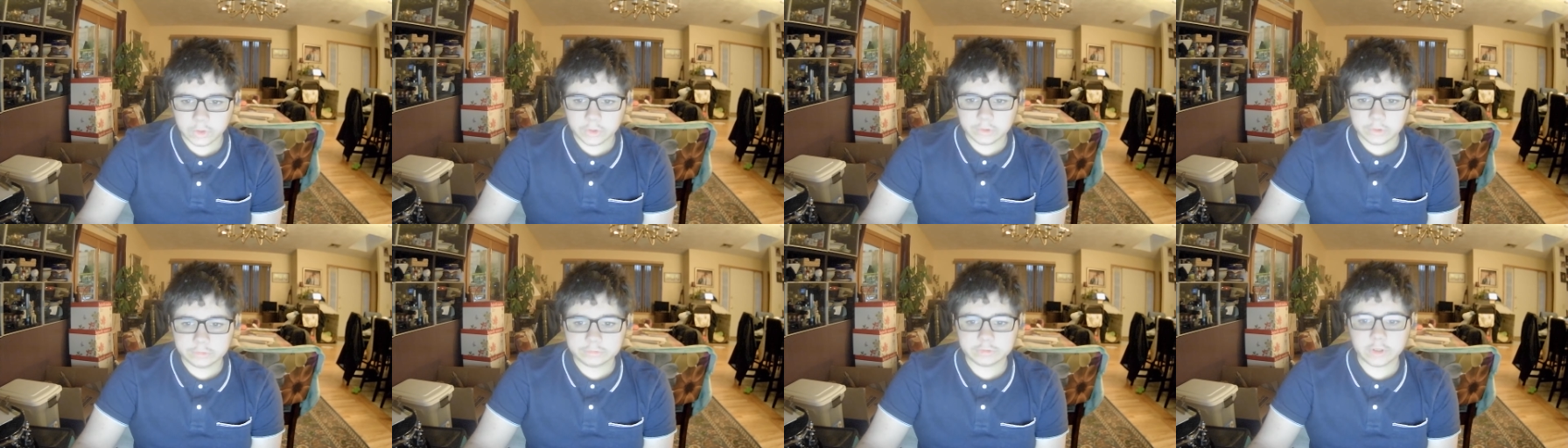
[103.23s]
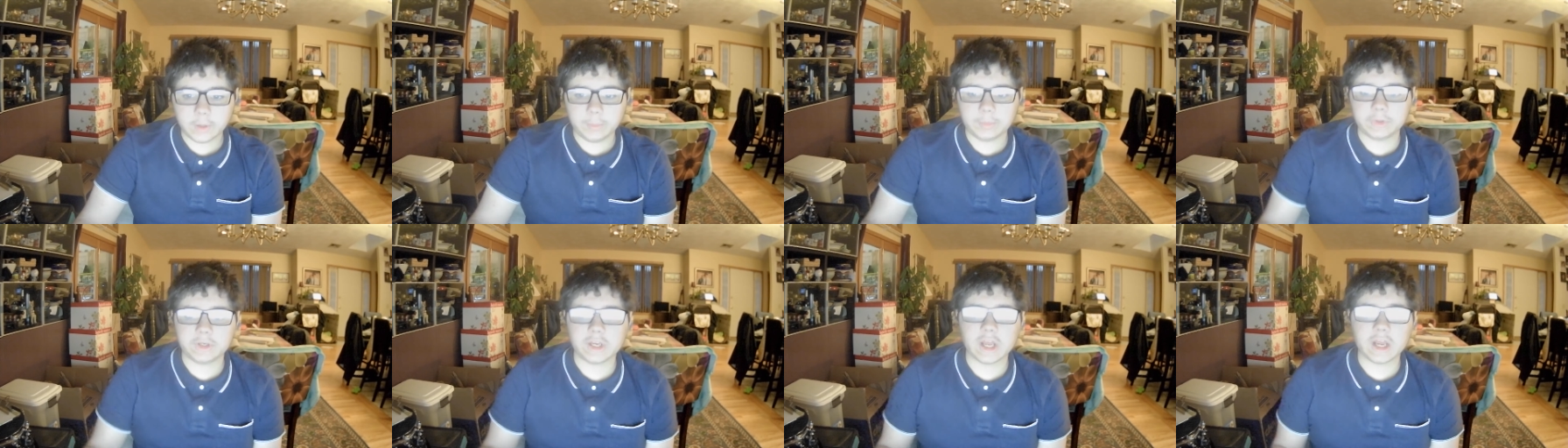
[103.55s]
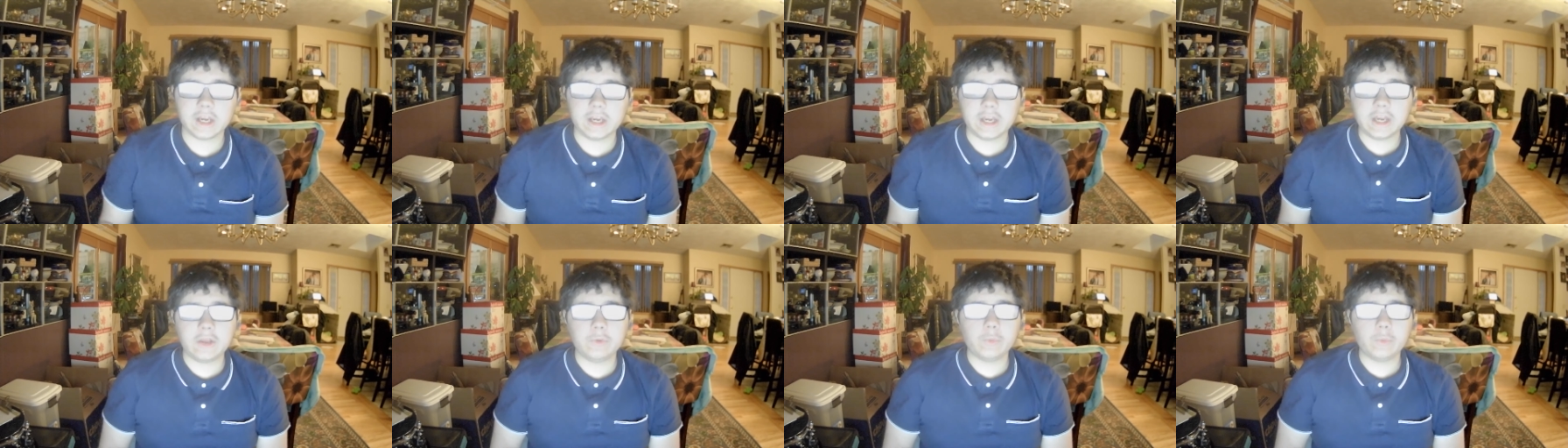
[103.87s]
from
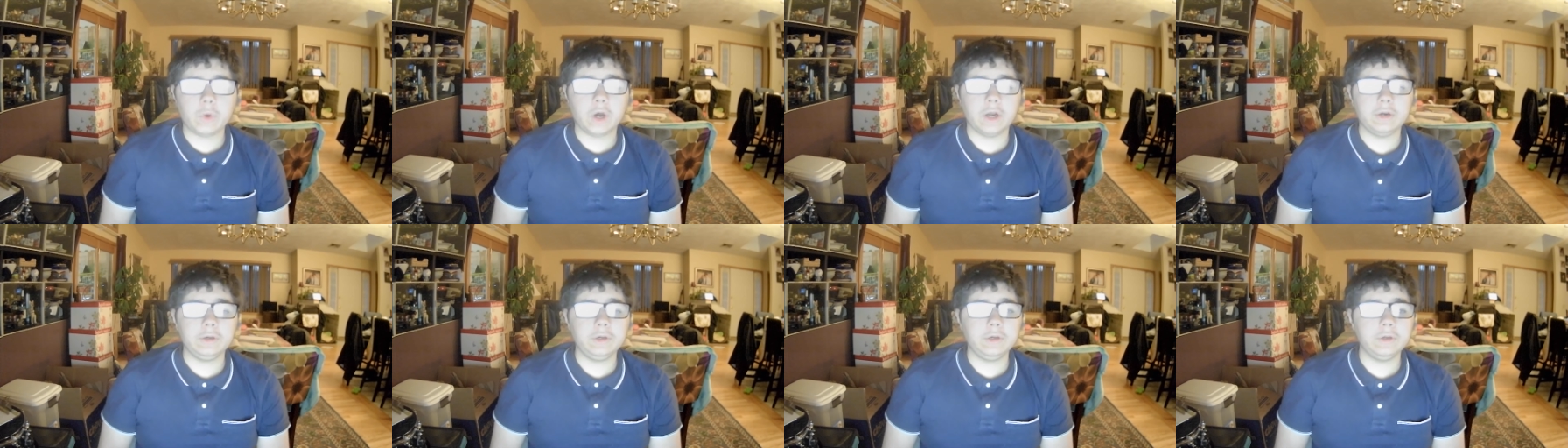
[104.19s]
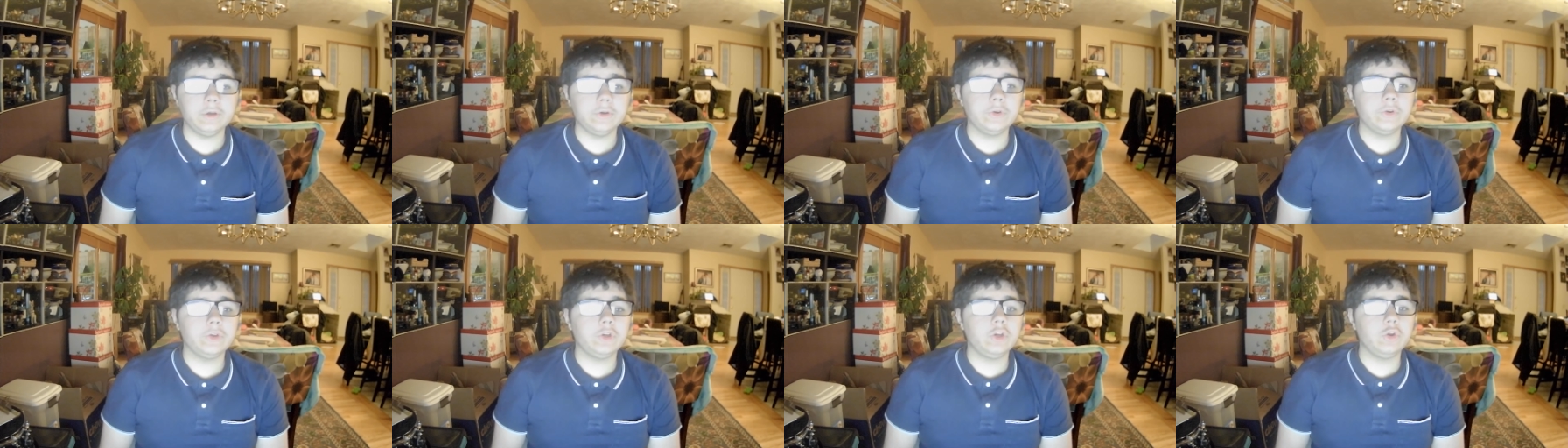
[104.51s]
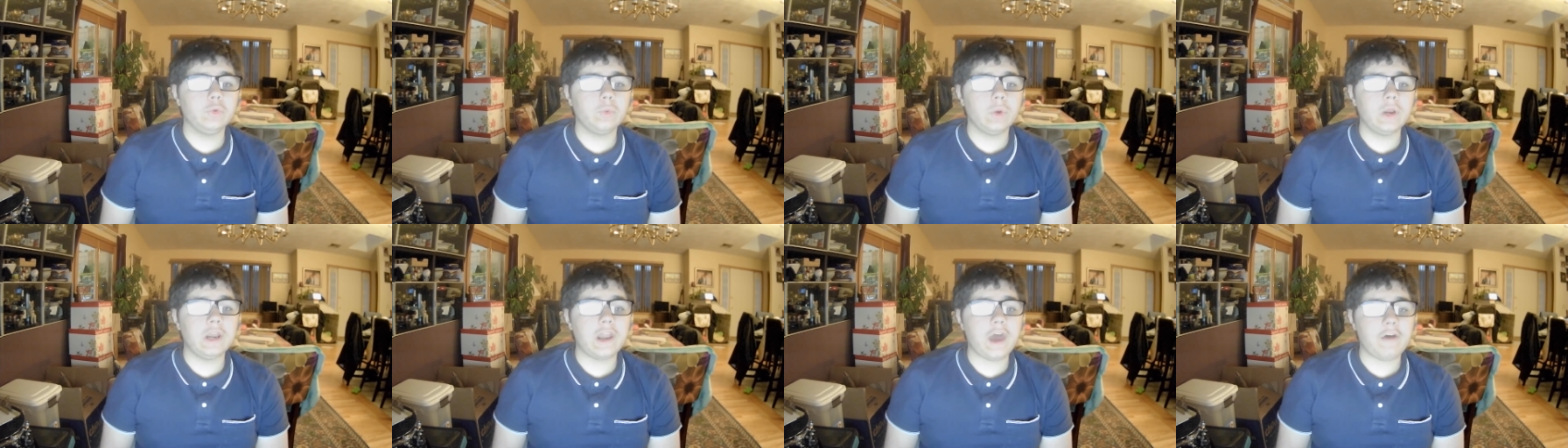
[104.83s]
1081 to
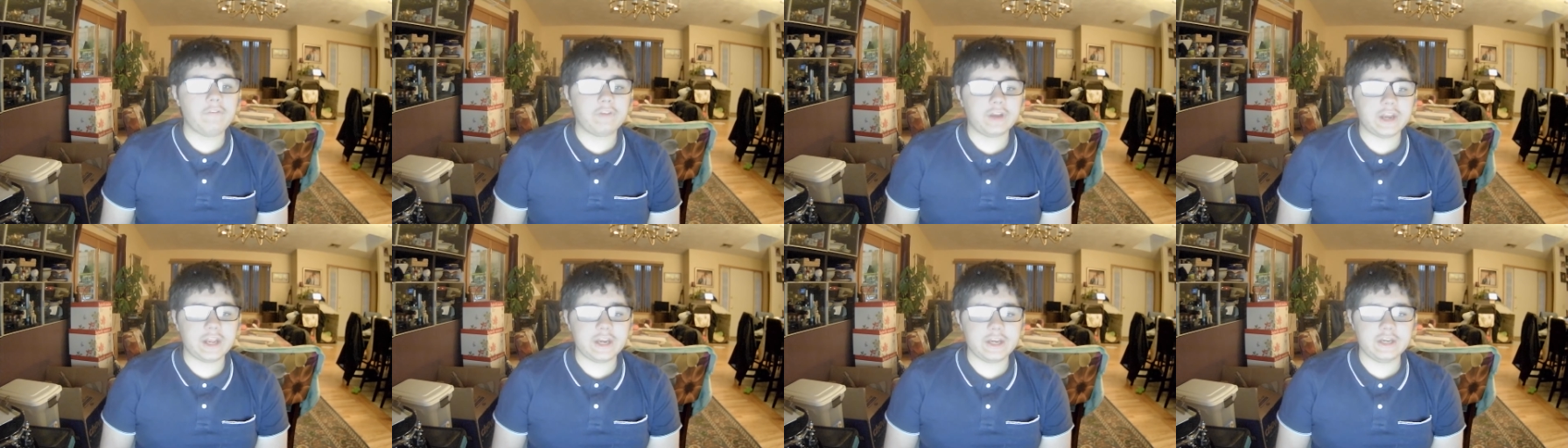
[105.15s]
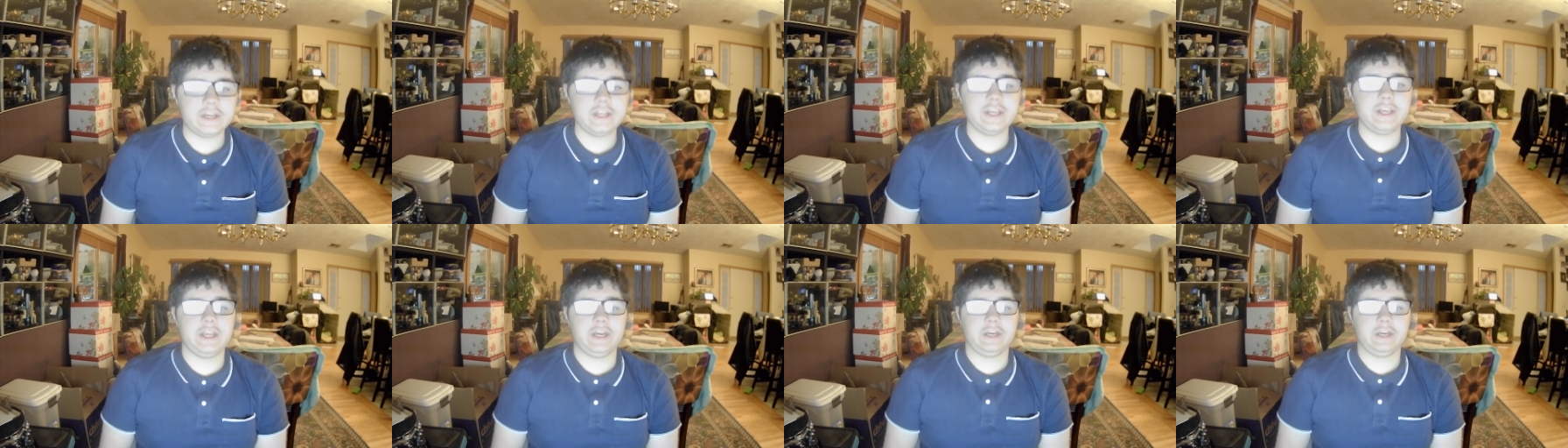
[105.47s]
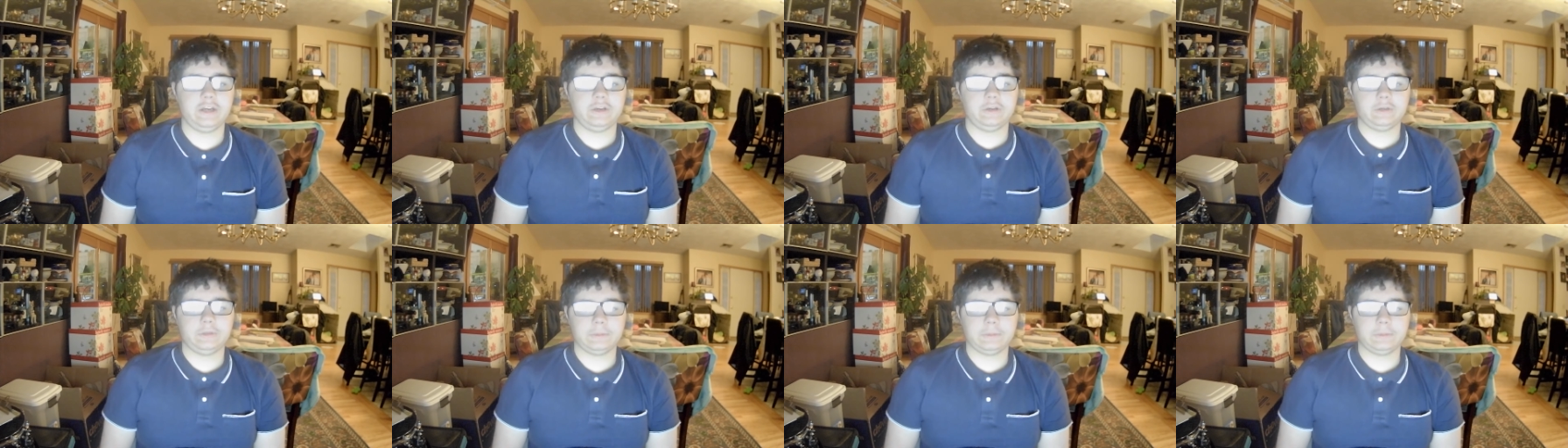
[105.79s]
1118.